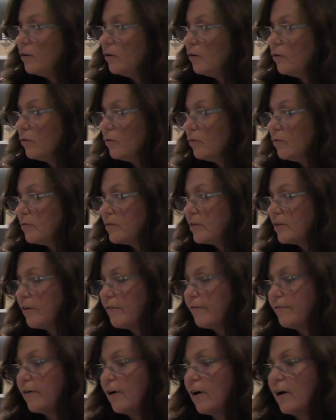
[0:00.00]
You'll also
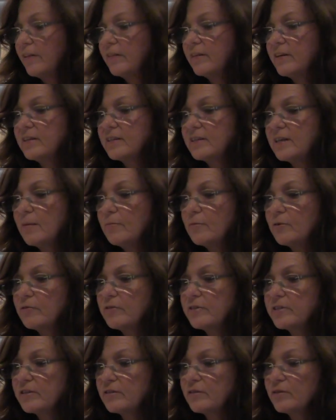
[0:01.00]
find that some
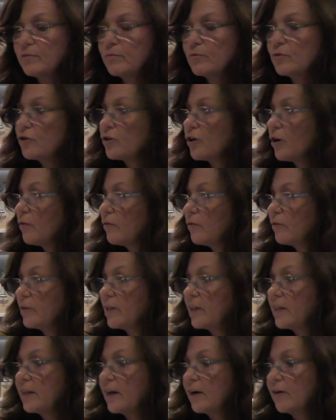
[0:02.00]
crystals will show you
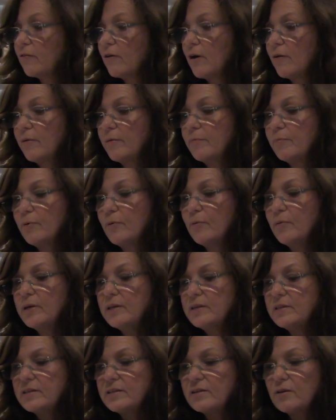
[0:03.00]
that they grow in
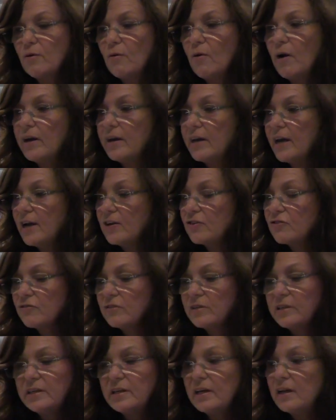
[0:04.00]
points quite
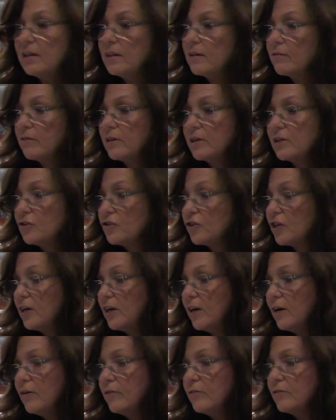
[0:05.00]
naturally, either in a
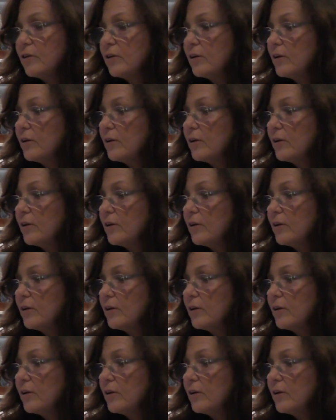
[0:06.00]
geode